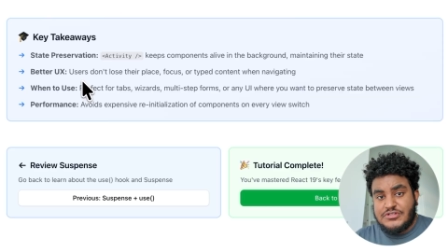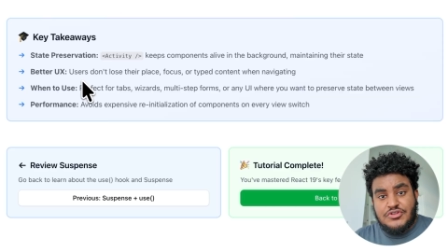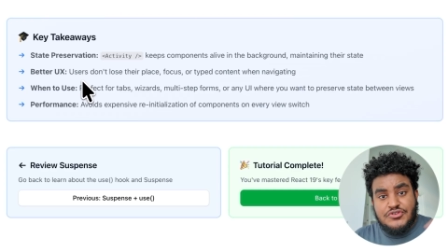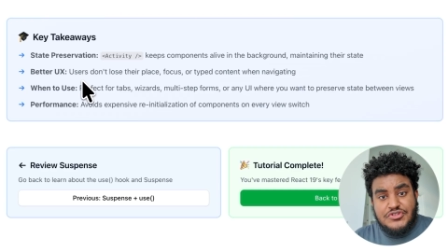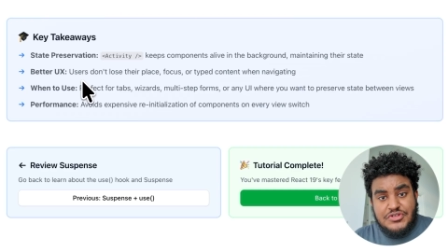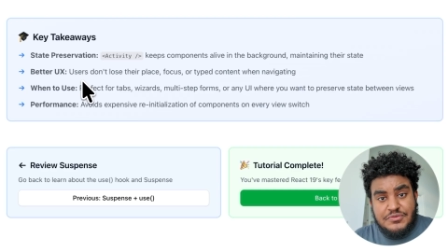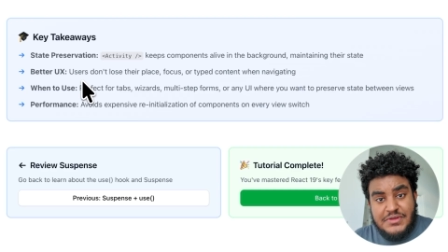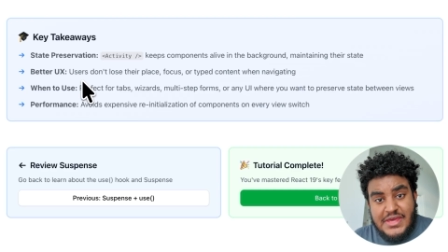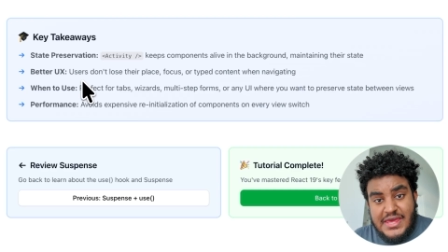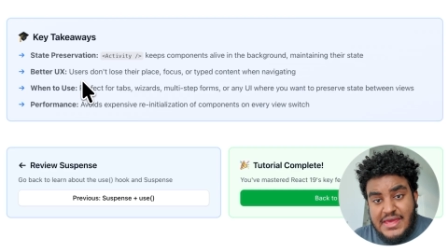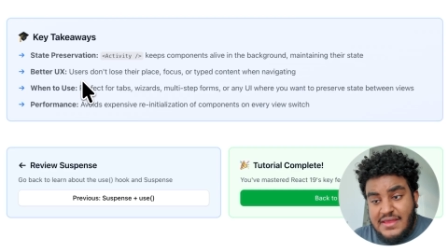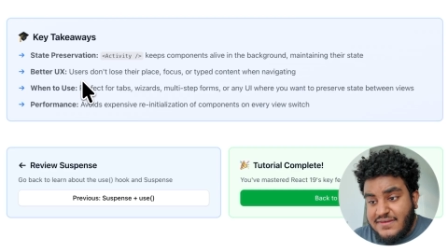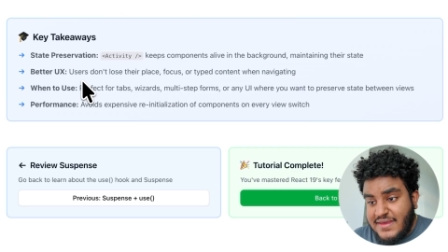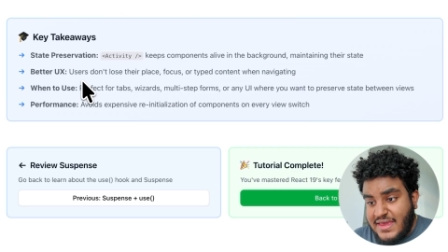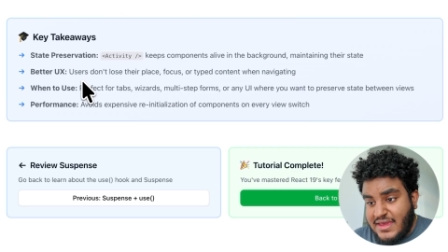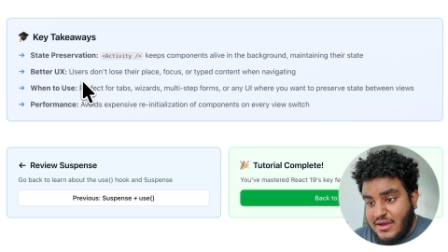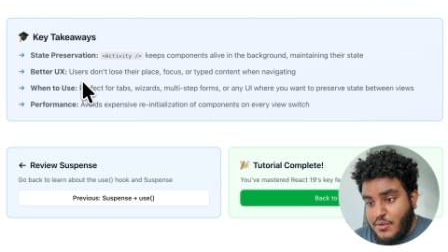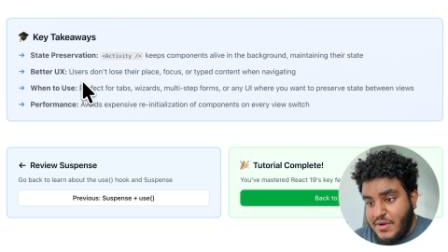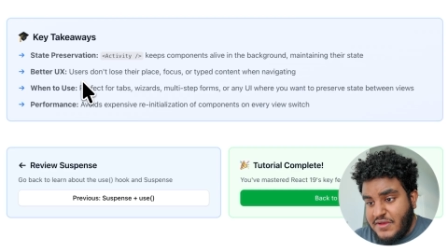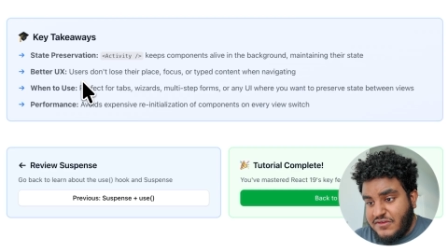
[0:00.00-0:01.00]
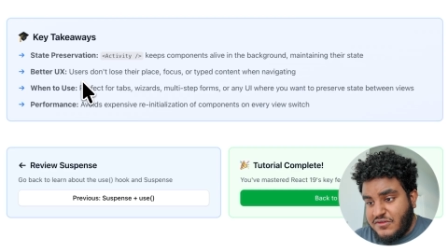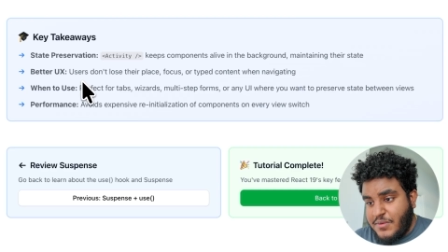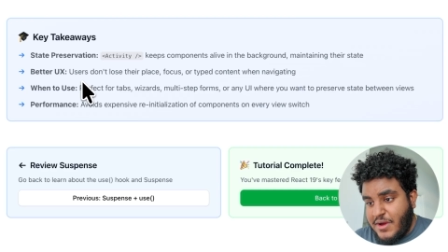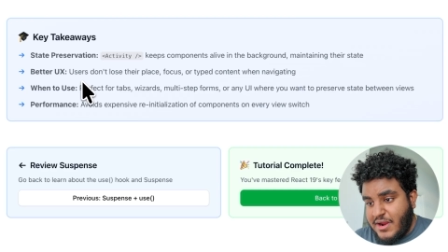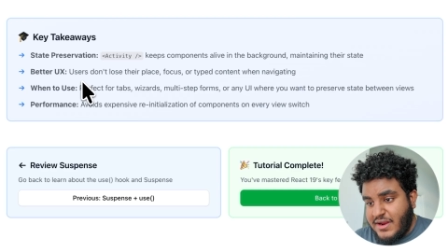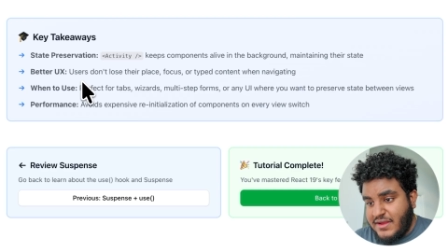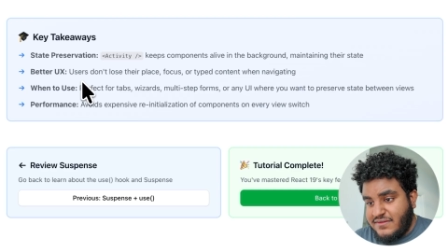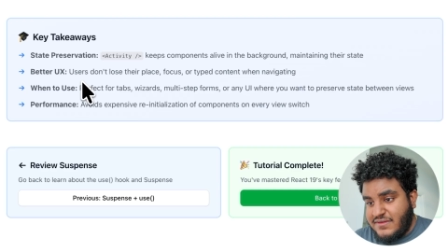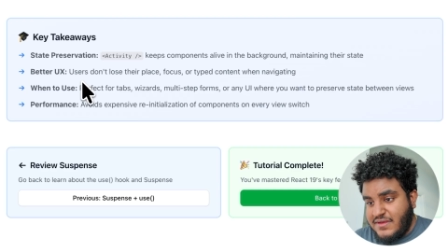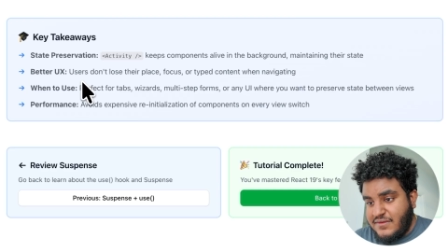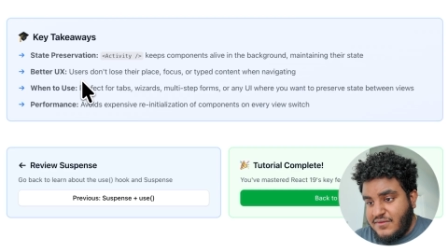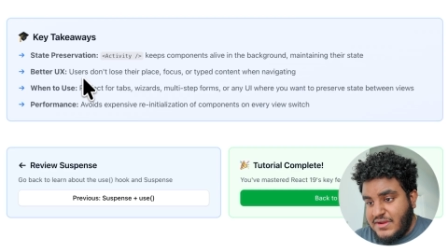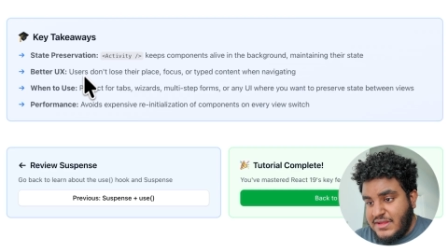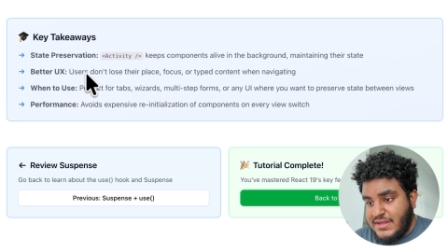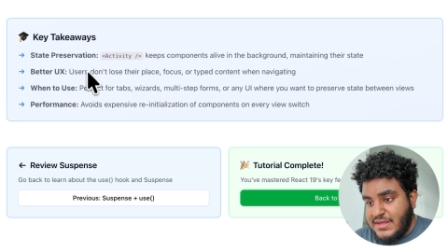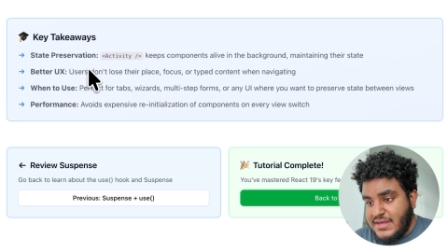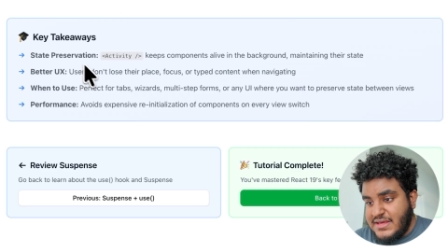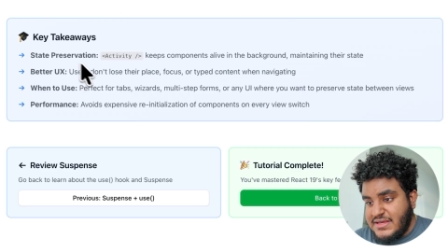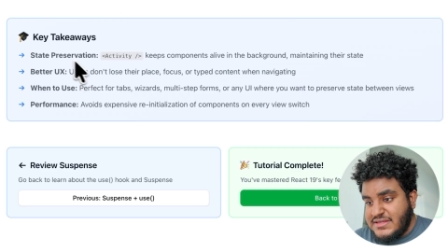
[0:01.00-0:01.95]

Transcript: So some key takeaways about activity.